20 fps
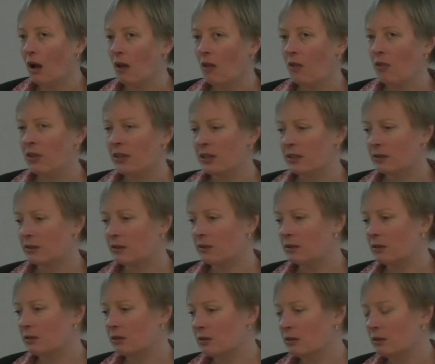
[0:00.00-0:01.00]

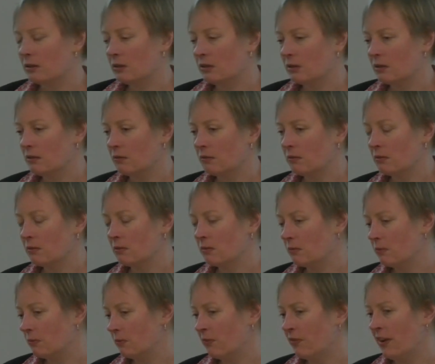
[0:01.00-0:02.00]
This
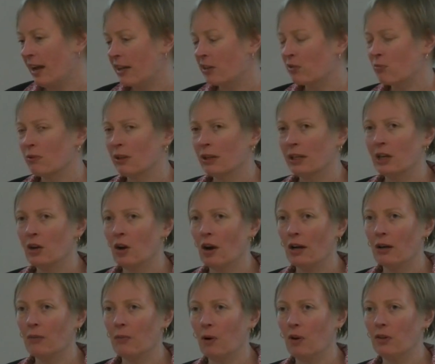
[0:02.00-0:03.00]
fact really
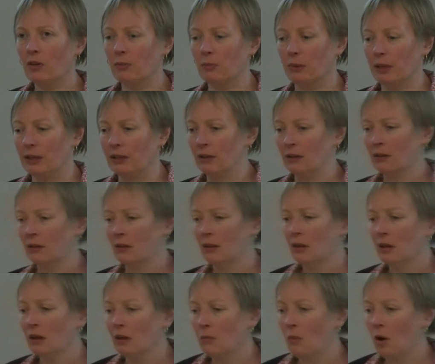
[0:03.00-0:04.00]
kind of bothered me.
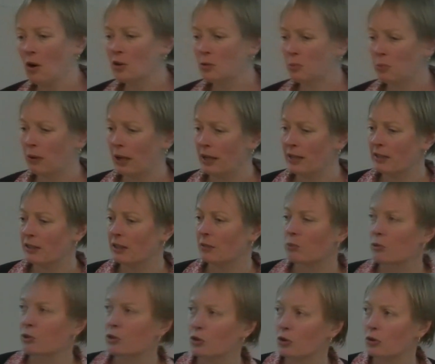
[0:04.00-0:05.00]
Most plastic
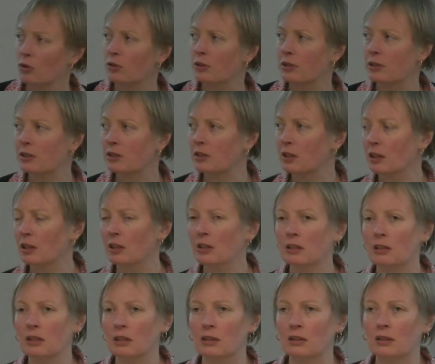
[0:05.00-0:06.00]
produced still
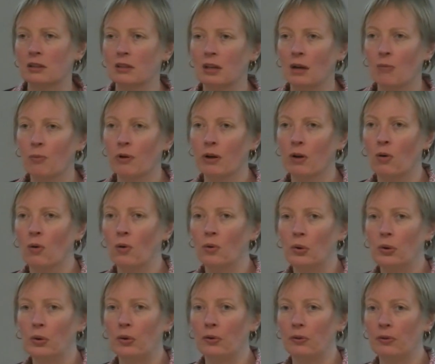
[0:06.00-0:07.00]
exists somewhere on
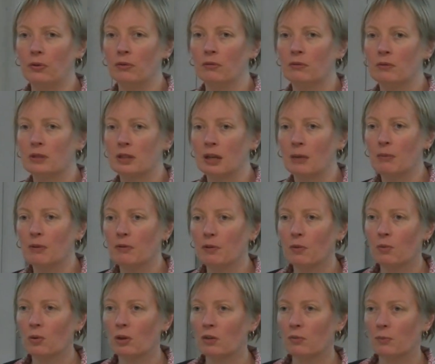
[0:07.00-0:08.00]
Earth. Some of
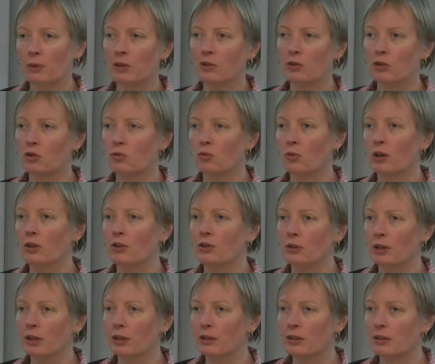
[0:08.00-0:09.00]
it will have been destroyed
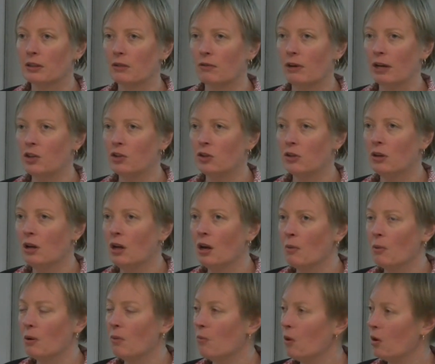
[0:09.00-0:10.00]
during incineration,
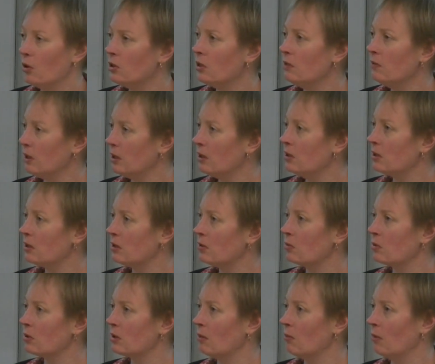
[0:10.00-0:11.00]
but most of it is
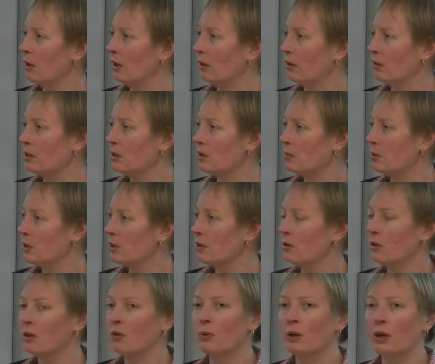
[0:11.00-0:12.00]
still somewhere. This is
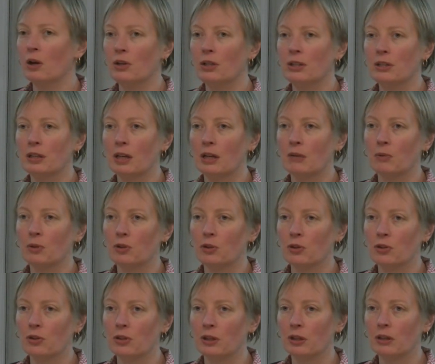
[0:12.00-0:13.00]
material we only started
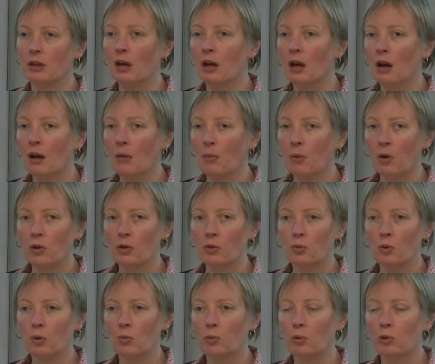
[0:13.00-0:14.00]
producing
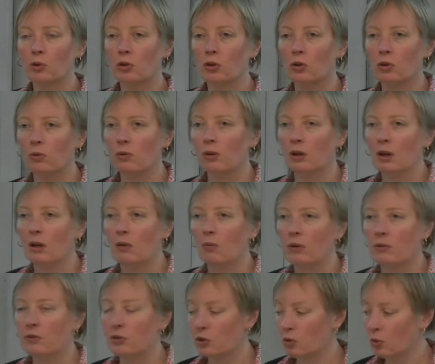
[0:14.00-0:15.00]
post-World War II.
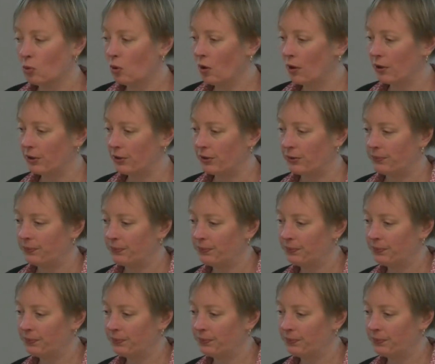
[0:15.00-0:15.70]
We've still got it.